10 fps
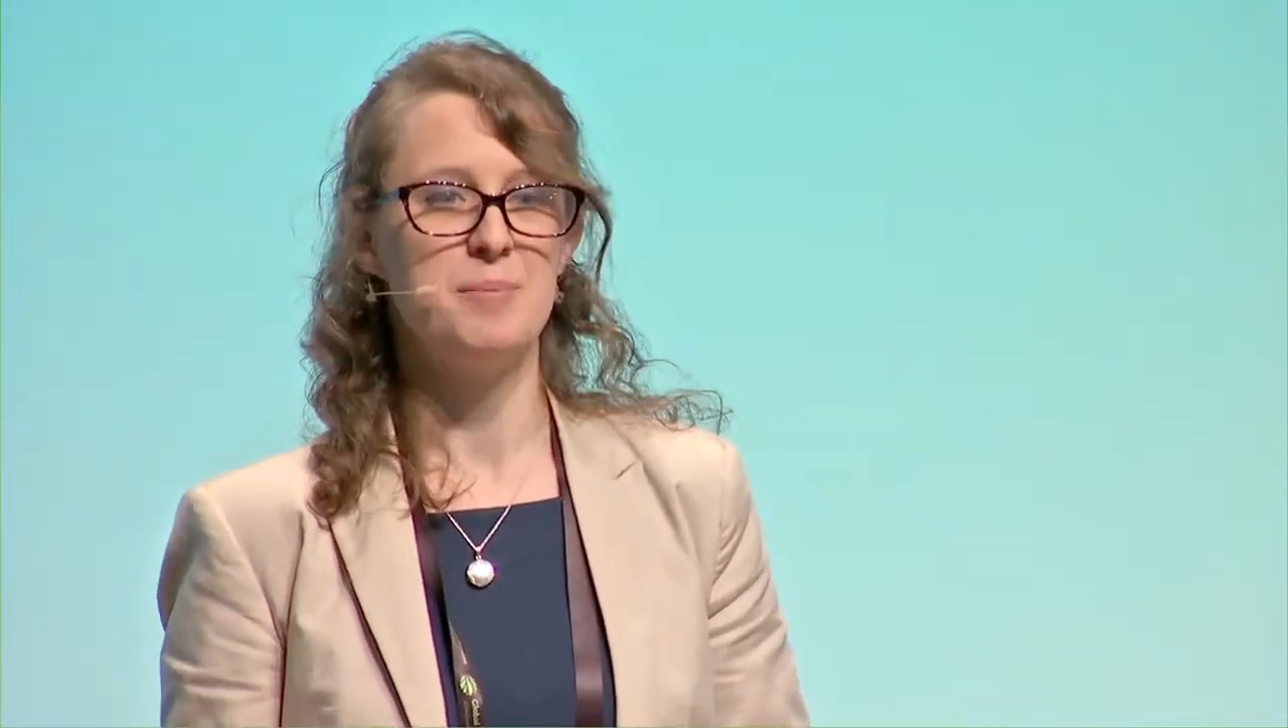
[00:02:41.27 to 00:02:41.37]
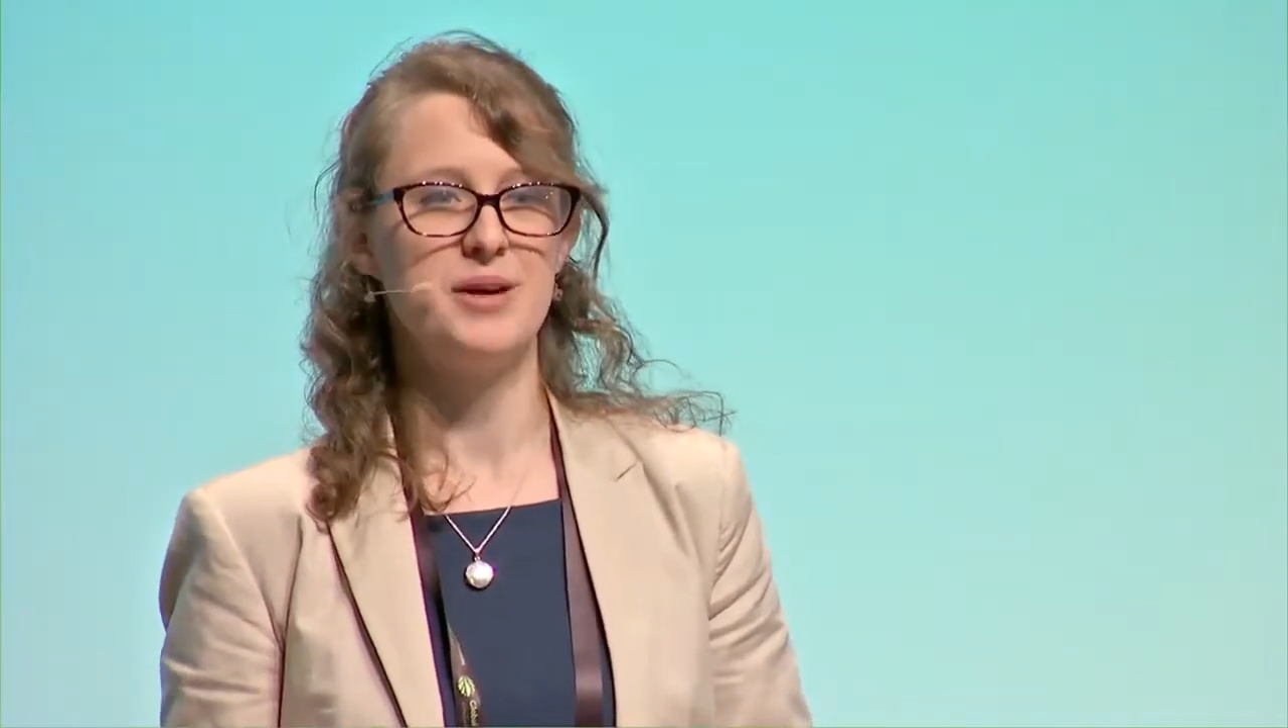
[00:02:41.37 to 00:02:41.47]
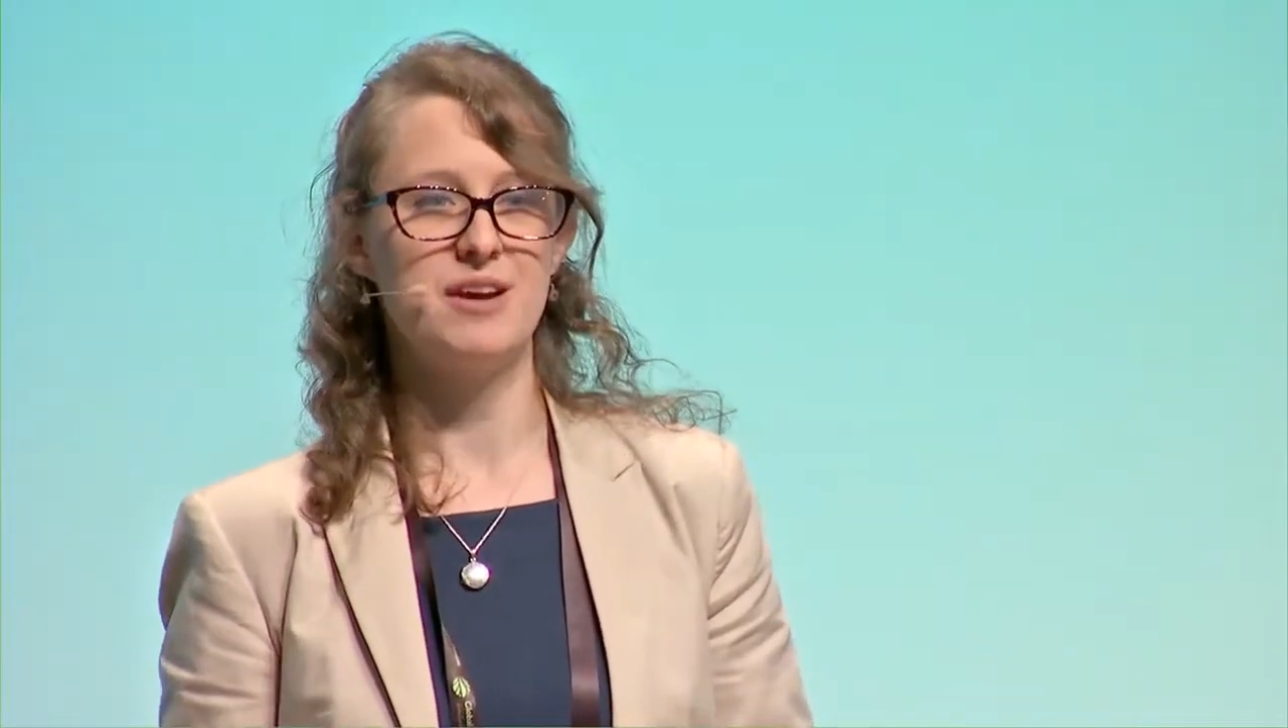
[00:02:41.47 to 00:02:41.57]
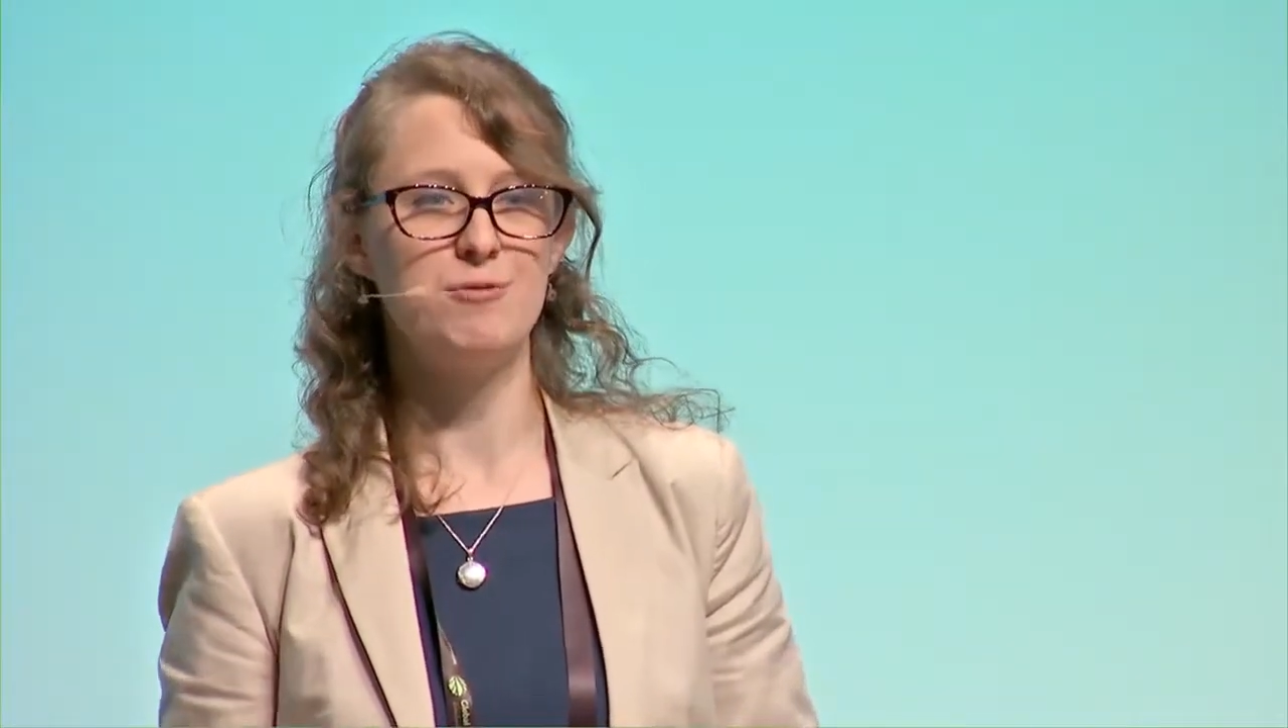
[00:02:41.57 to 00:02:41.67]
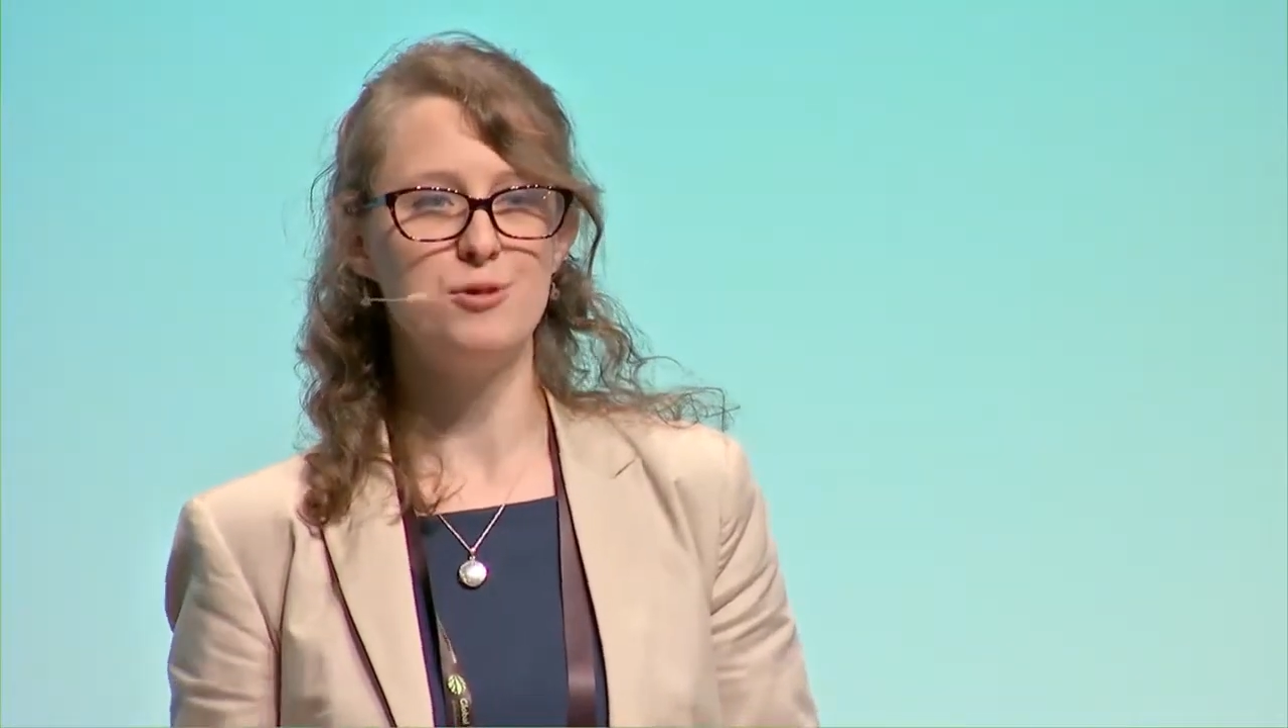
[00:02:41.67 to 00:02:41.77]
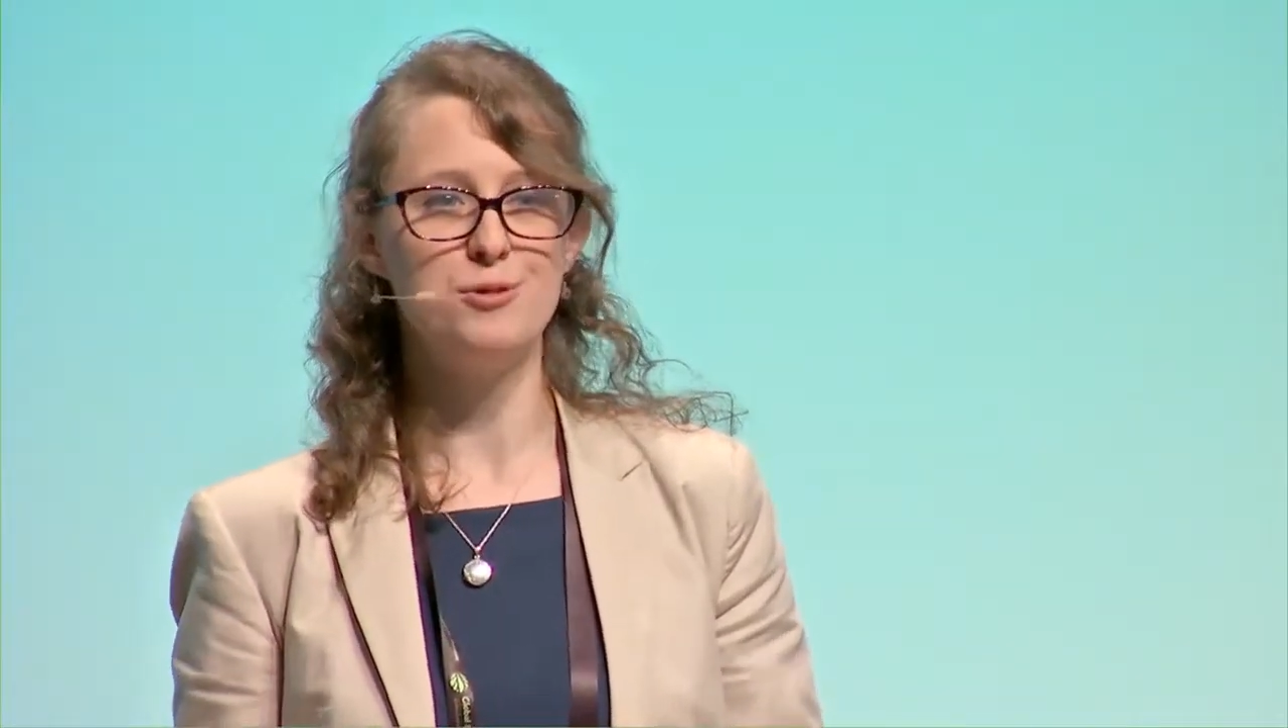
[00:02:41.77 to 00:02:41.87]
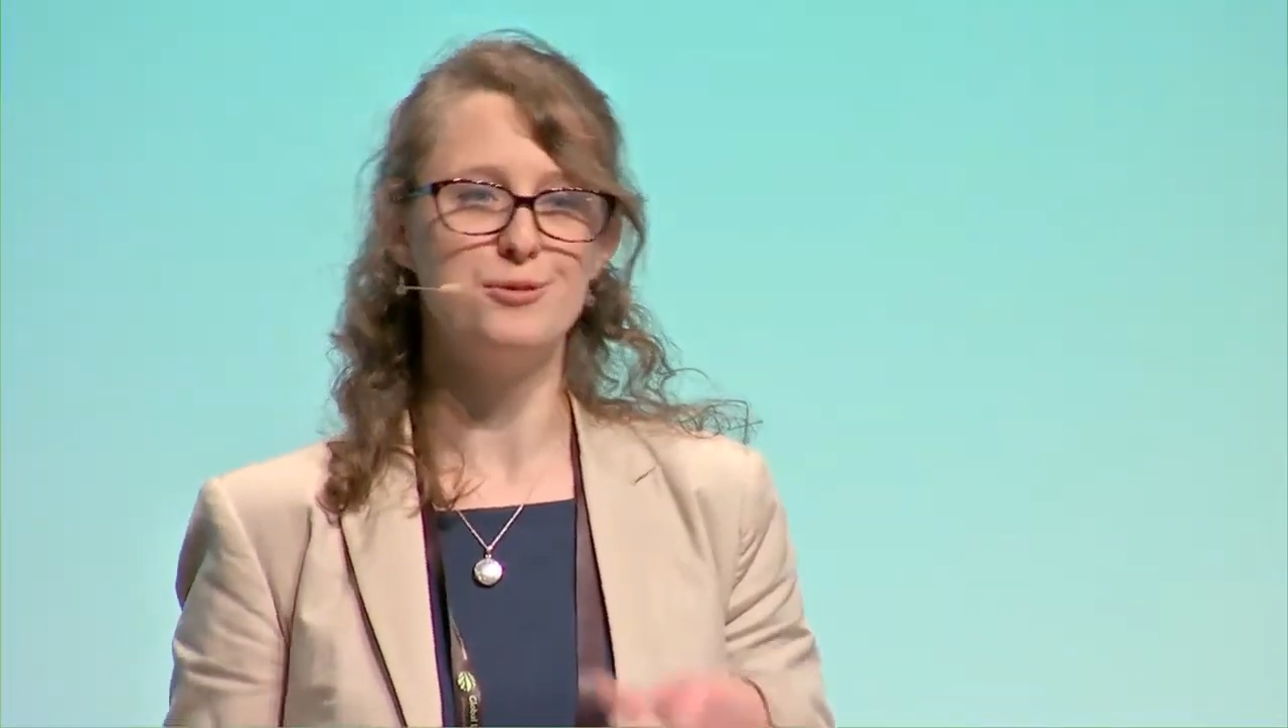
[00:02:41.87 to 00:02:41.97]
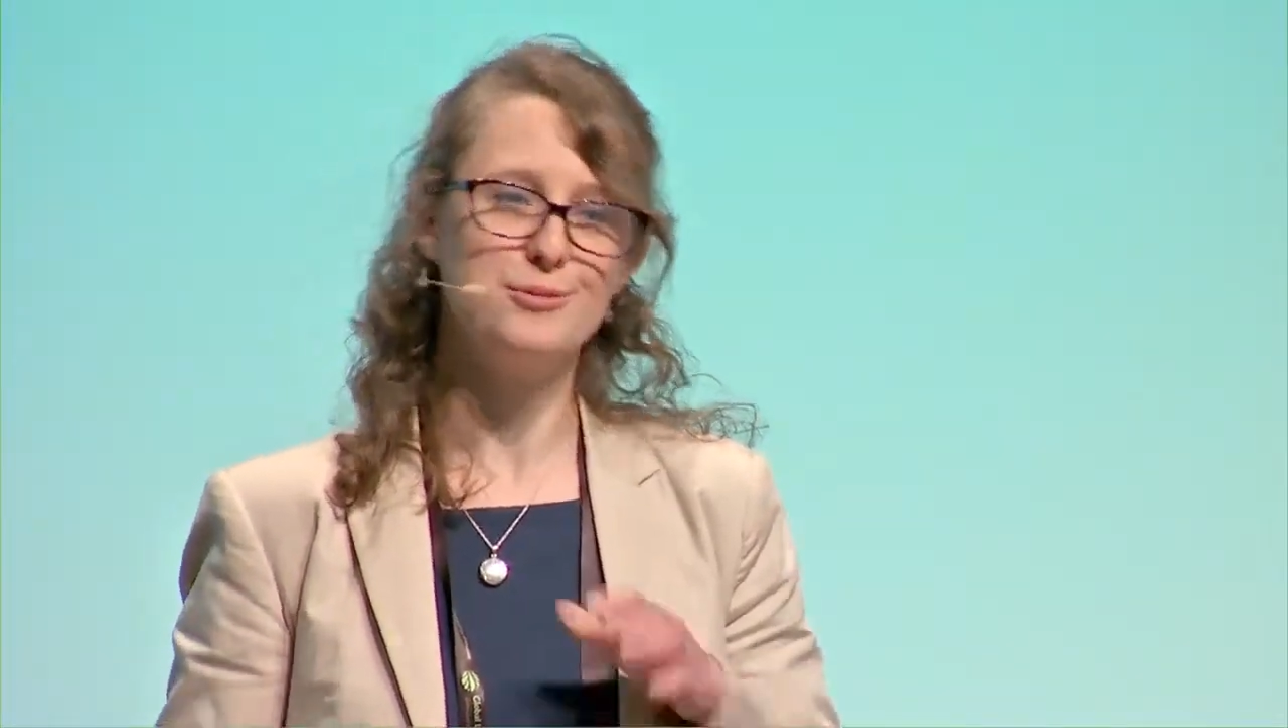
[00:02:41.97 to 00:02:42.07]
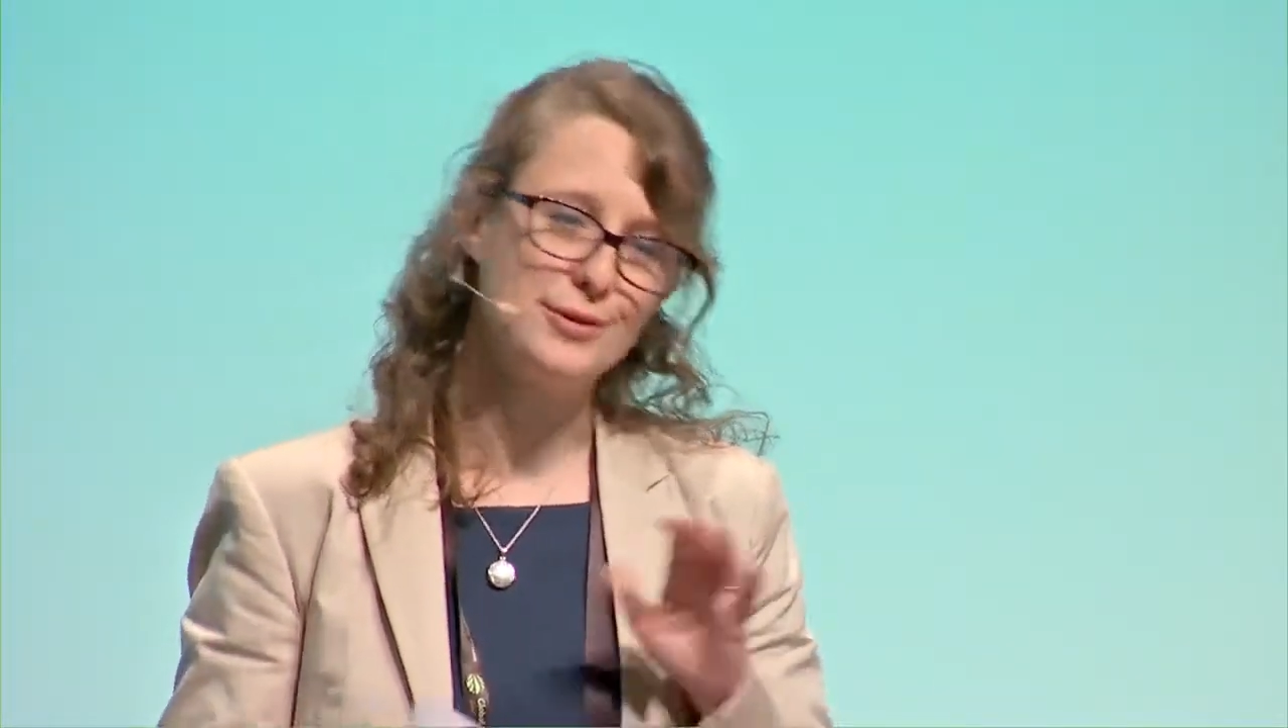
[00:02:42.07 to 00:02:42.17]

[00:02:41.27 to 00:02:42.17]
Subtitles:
but they're all